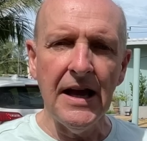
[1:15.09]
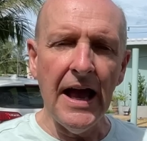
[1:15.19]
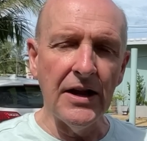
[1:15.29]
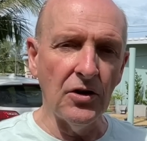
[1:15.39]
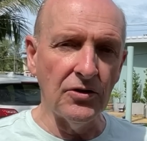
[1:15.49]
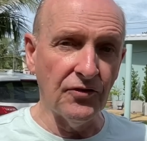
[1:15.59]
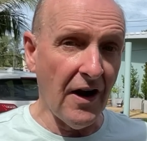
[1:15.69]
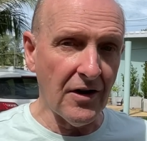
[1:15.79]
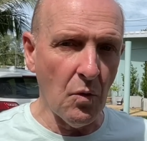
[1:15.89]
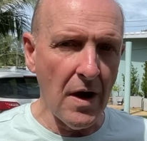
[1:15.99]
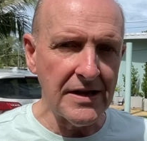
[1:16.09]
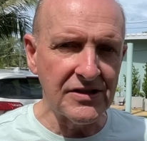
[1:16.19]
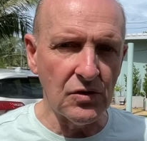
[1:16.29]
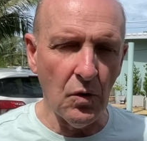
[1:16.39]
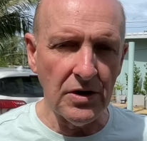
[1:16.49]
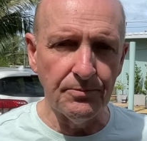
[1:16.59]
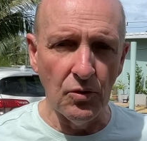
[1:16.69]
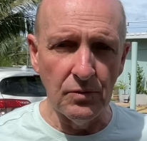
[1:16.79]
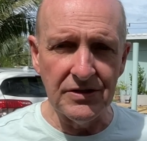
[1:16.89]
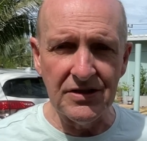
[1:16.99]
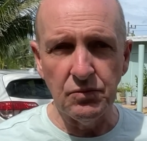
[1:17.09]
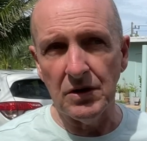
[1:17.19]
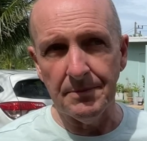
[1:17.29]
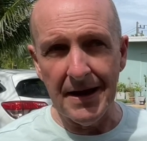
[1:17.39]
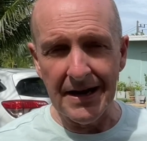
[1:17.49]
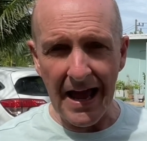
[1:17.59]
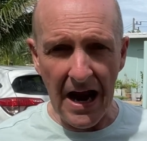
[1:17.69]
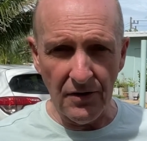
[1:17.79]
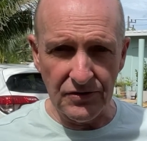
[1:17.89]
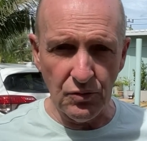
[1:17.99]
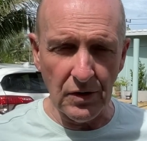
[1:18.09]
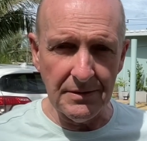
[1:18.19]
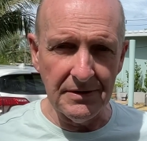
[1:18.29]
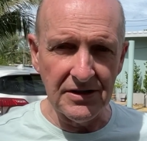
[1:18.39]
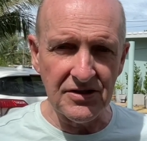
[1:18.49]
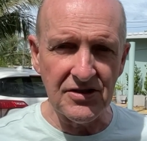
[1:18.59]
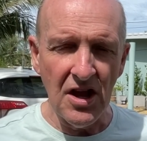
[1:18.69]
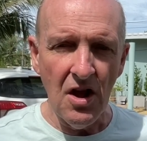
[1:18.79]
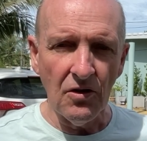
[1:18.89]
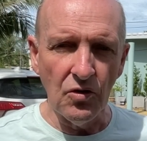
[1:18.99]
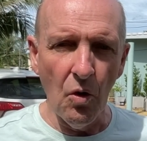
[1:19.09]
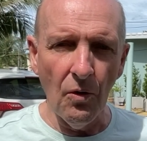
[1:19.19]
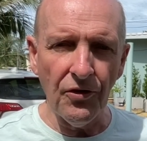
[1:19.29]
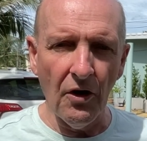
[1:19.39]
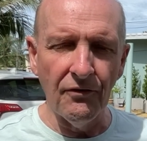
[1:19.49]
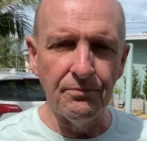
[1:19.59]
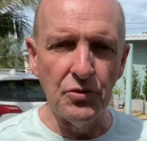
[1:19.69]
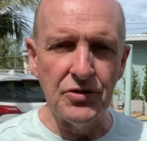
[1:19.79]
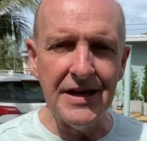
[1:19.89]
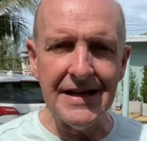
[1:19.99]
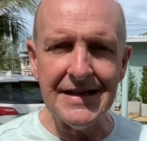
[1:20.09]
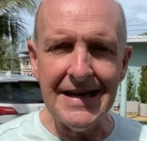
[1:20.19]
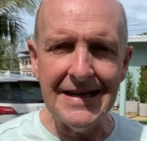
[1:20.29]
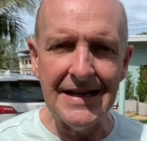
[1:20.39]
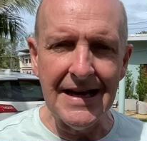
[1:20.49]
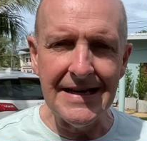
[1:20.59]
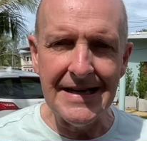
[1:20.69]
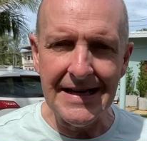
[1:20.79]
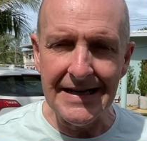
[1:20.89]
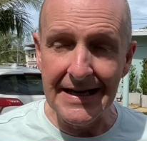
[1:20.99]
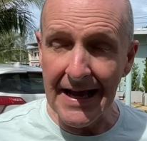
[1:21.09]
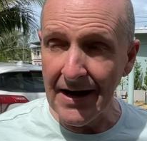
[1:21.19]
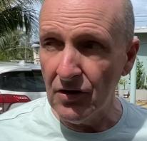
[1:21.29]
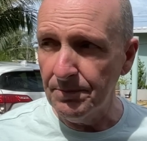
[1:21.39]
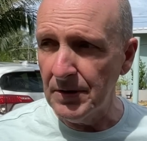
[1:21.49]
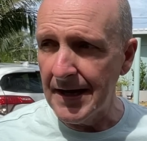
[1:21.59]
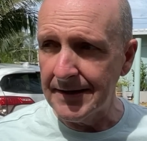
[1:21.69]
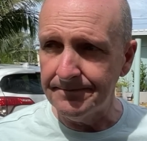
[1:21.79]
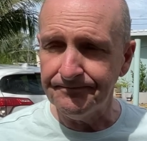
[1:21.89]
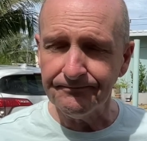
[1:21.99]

and as far away as Suvarnabhumi, which is about an hour and 20 minutes north of Phuket in an aeroplane.